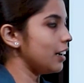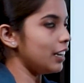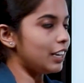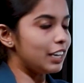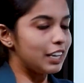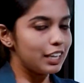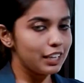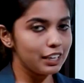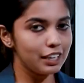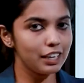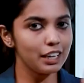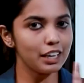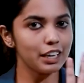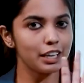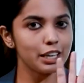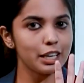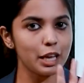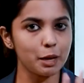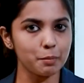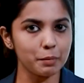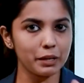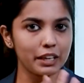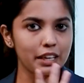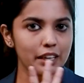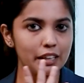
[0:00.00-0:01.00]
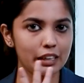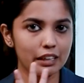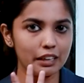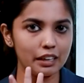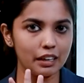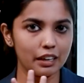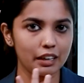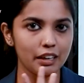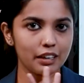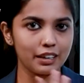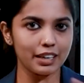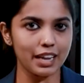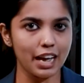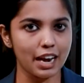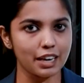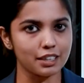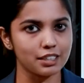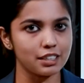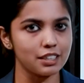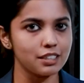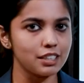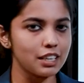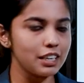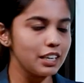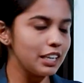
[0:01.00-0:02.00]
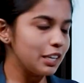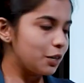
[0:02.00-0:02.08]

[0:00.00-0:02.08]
in chemical reactions and